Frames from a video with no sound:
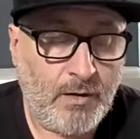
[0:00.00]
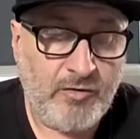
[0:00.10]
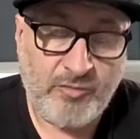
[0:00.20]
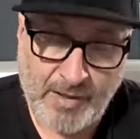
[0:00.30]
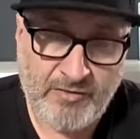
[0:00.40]

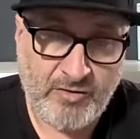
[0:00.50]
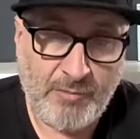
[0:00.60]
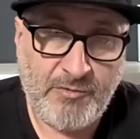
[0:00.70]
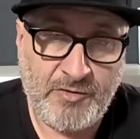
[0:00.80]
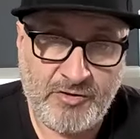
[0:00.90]
spend
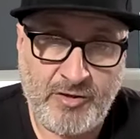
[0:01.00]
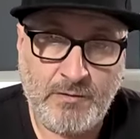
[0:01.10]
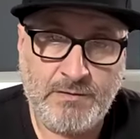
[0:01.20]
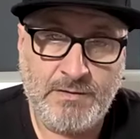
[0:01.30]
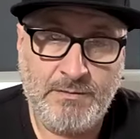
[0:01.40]
time with
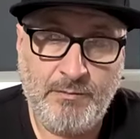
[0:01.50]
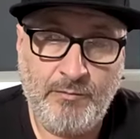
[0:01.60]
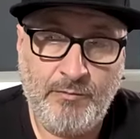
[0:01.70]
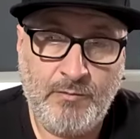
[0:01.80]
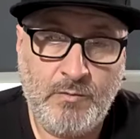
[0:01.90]
yourself,
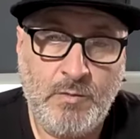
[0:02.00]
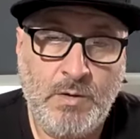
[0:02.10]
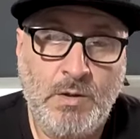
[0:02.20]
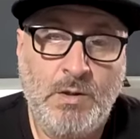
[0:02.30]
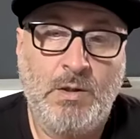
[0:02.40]

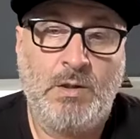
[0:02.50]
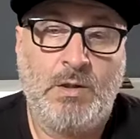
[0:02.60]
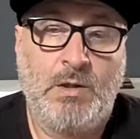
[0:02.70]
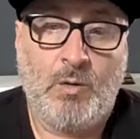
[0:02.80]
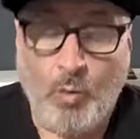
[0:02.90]

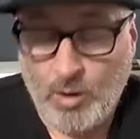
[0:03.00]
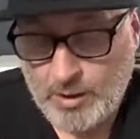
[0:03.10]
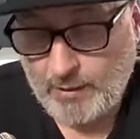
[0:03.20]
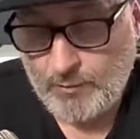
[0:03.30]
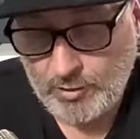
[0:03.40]

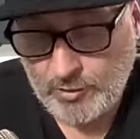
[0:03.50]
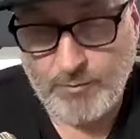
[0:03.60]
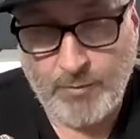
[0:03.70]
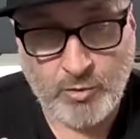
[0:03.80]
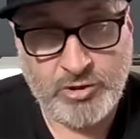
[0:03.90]
work out what your
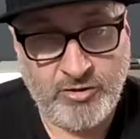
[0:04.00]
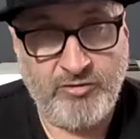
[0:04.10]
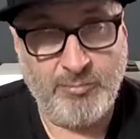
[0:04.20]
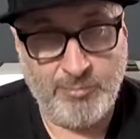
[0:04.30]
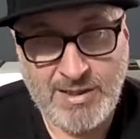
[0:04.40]

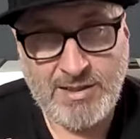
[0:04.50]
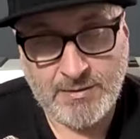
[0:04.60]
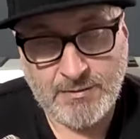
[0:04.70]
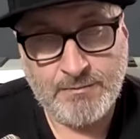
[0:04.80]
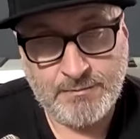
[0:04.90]
emotions mean.
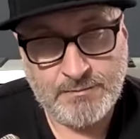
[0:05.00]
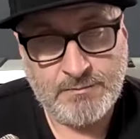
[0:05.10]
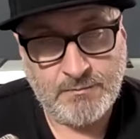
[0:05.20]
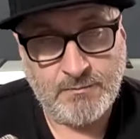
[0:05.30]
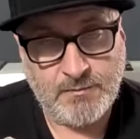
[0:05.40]

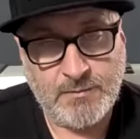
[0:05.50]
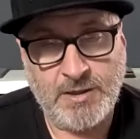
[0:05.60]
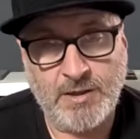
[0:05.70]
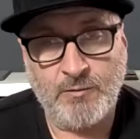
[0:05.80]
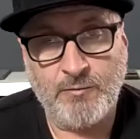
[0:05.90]
You
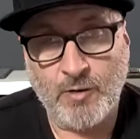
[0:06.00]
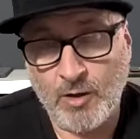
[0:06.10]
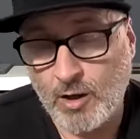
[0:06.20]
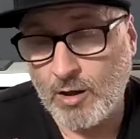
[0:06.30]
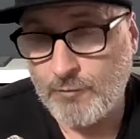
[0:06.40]
know, for
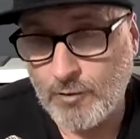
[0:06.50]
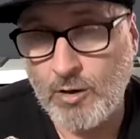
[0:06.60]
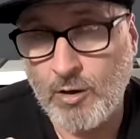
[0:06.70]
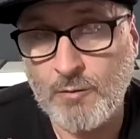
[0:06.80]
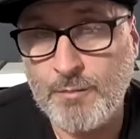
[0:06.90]
a
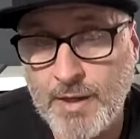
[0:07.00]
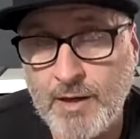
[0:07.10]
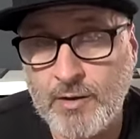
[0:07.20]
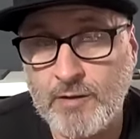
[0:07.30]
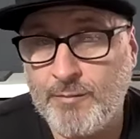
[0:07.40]
long
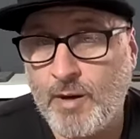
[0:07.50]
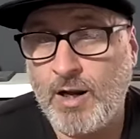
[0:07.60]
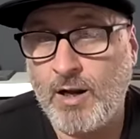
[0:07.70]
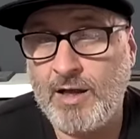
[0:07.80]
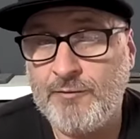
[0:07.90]
period of my
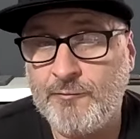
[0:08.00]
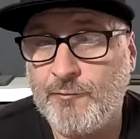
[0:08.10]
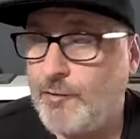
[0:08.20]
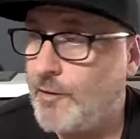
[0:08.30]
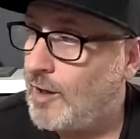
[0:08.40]
life,
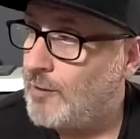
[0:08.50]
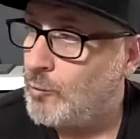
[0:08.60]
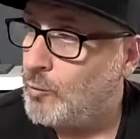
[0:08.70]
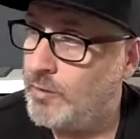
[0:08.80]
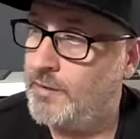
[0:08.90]
I
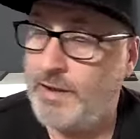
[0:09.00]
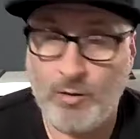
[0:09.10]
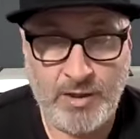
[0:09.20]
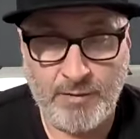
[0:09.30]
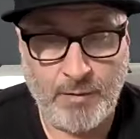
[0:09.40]
thought that the
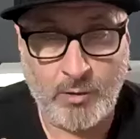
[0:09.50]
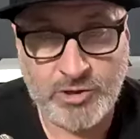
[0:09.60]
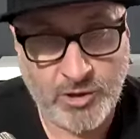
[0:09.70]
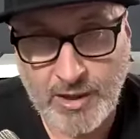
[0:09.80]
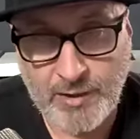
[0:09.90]
only
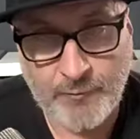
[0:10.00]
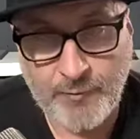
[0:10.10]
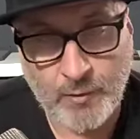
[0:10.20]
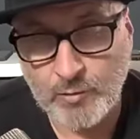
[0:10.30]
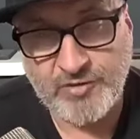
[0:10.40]
emotion I ever
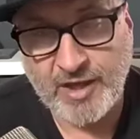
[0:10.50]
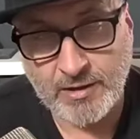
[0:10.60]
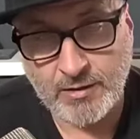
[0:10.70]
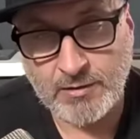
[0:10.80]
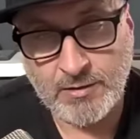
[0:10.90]
felt was
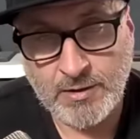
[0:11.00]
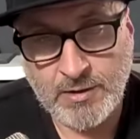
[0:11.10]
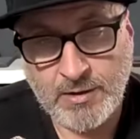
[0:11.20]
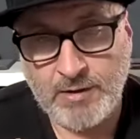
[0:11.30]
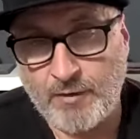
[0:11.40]
anger.
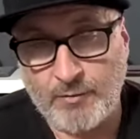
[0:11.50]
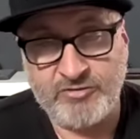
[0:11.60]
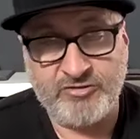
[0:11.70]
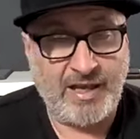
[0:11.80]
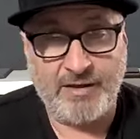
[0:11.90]
If I was
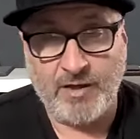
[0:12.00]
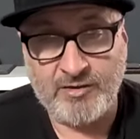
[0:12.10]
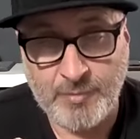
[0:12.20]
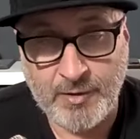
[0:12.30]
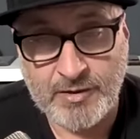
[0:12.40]
sad, I
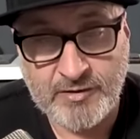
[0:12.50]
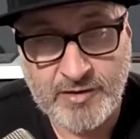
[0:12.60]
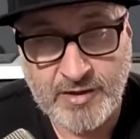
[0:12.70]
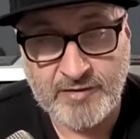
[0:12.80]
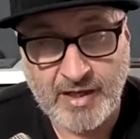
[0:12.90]
experienced
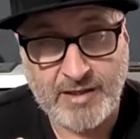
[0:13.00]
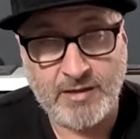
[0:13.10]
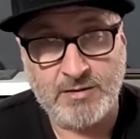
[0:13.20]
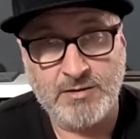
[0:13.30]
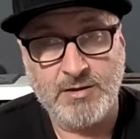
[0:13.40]
it as anger.